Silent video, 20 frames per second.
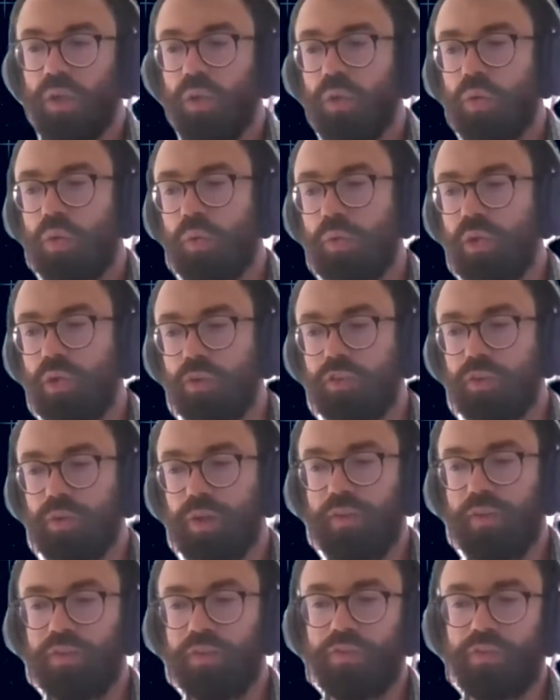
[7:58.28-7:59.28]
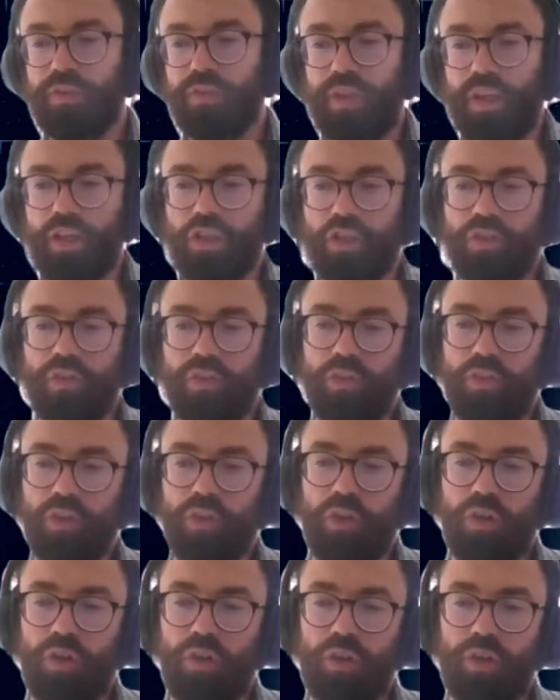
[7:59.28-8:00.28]
We also have some sessions
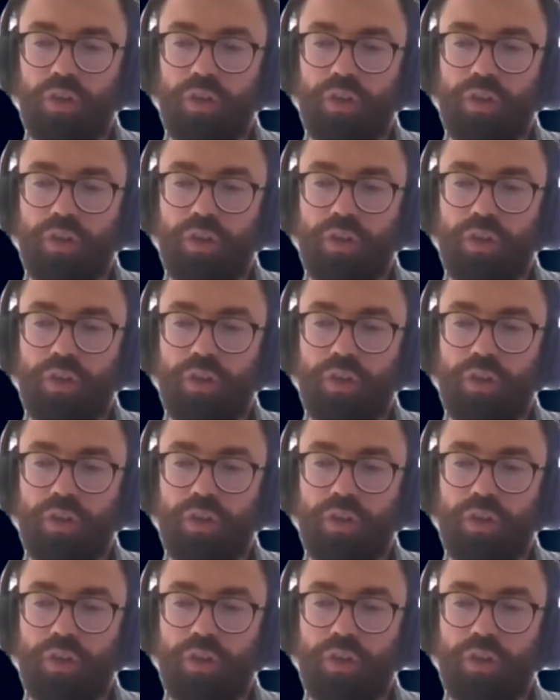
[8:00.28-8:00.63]
on